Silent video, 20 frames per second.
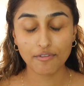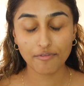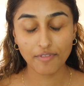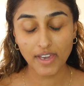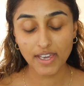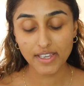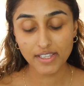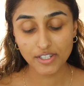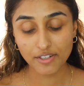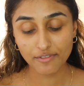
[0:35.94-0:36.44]

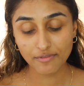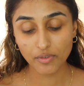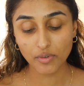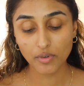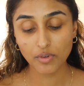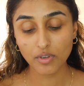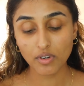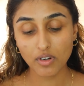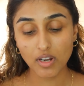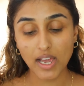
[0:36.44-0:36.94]
first of
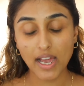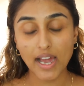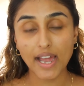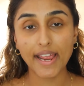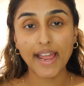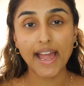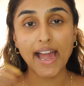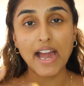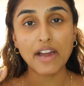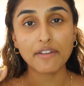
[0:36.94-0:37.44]
all, I
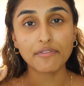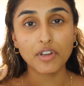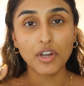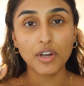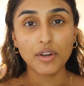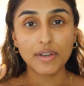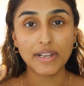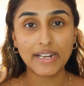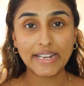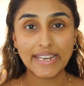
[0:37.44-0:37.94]
have
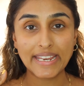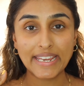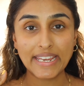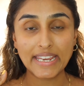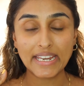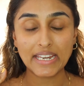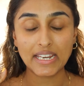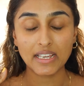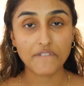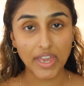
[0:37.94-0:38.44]
got a
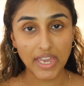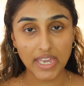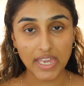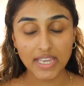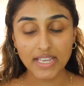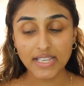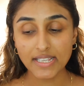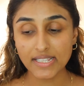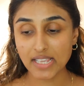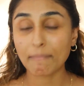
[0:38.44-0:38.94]
clean
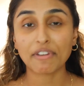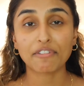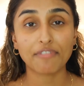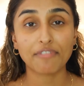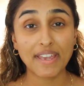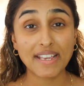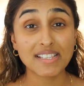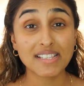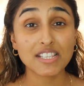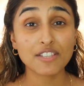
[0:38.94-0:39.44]
face. My
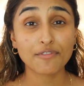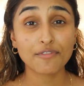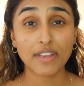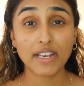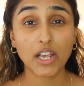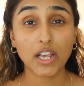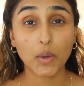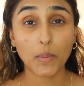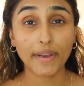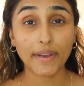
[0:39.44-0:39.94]
face is
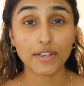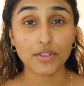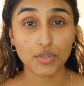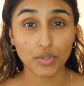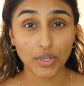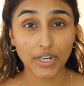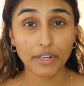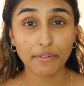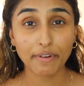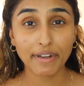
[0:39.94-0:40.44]
feeling quite
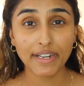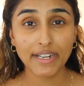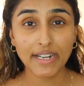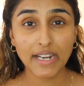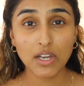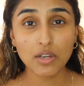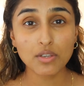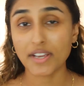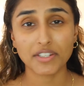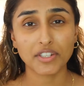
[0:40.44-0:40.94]
dry right
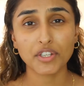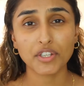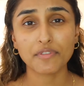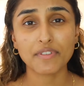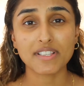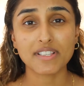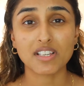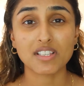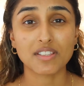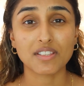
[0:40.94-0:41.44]
now. I don't know if
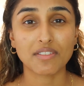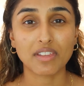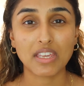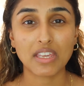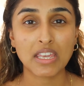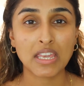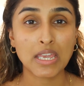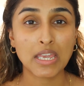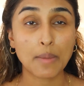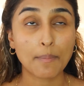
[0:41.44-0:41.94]
it's because of the
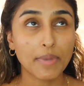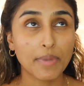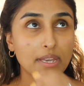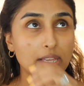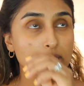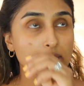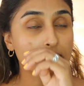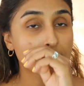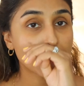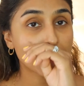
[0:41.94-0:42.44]
heat, but
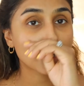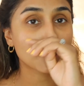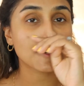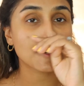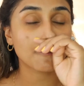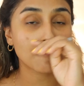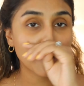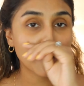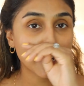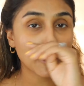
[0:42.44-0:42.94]
it's literally
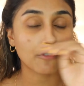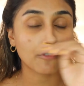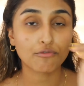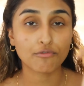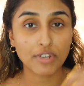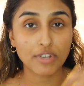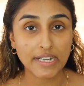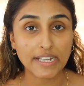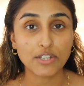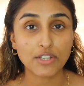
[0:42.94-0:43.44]
feeling
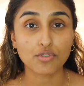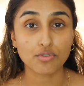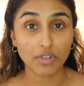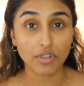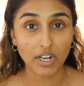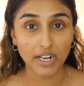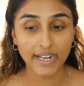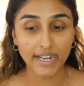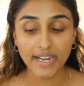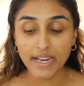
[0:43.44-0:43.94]
really
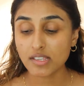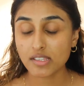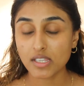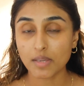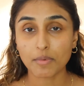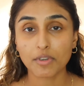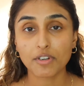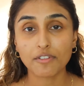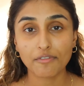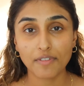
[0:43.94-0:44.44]
dry. So I'm
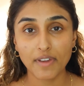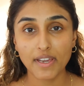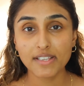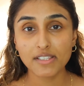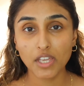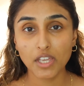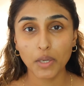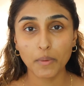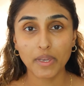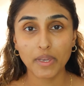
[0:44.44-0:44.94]
going to first
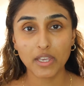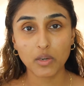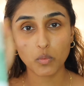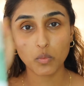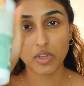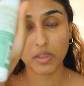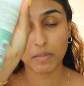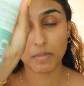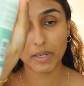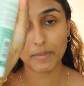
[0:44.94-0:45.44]
go in
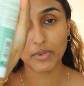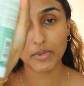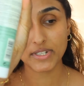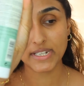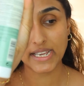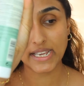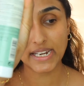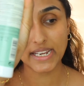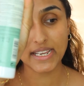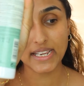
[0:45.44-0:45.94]
with my
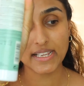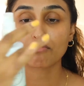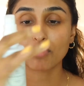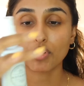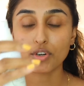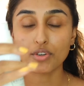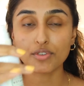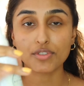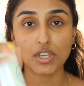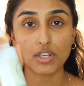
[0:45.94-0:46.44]
Botanic
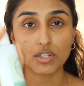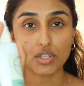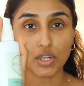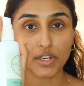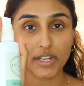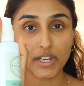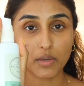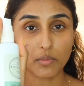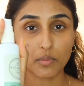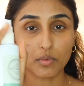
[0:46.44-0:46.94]
Rose
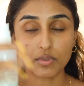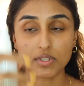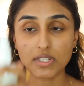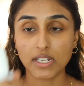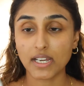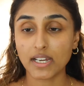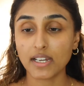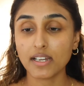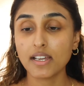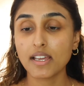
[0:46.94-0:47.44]
Tonic
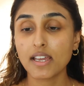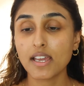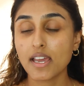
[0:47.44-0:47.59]
Water.